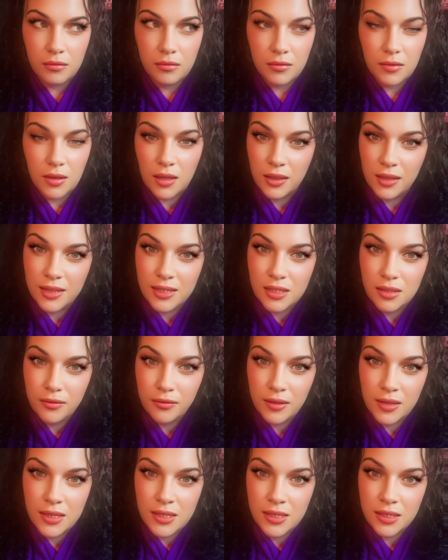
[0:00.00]
And let's
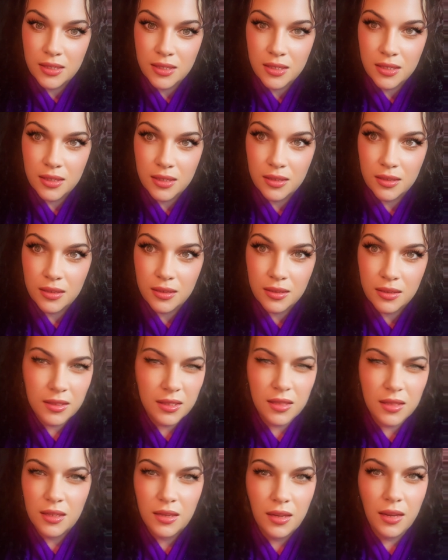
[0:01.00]
face it
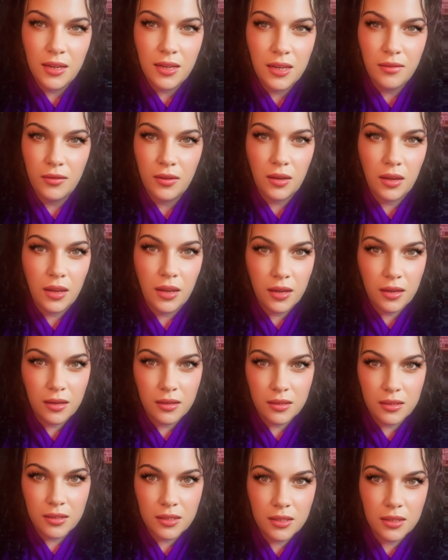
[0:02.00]
never
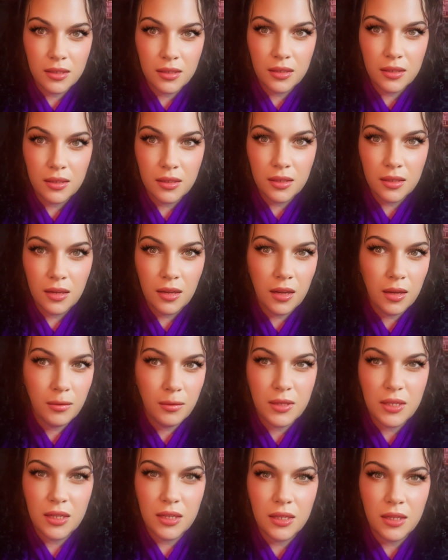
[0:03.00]
learned how
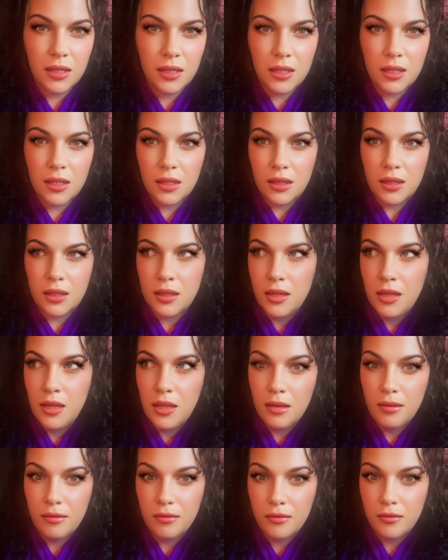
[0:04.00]
to
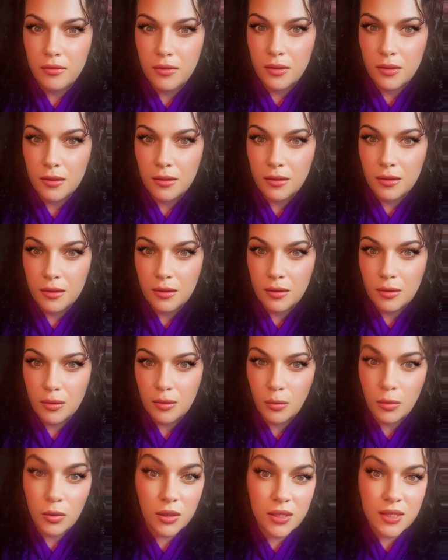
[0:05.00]
leave
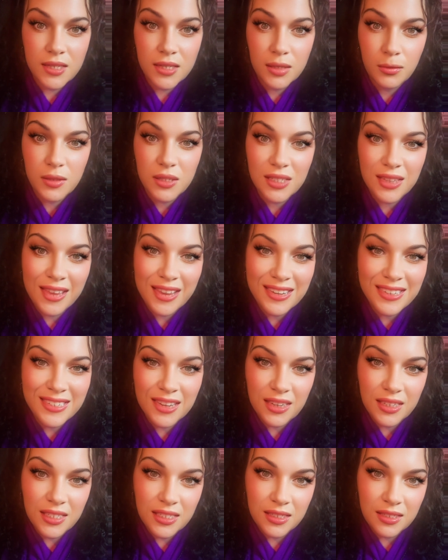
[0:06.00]
once it was let
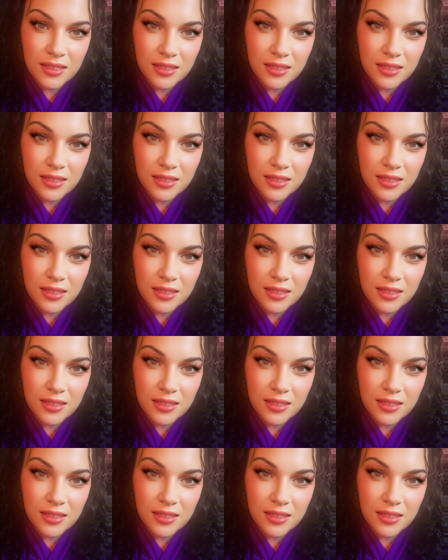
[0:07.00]
in.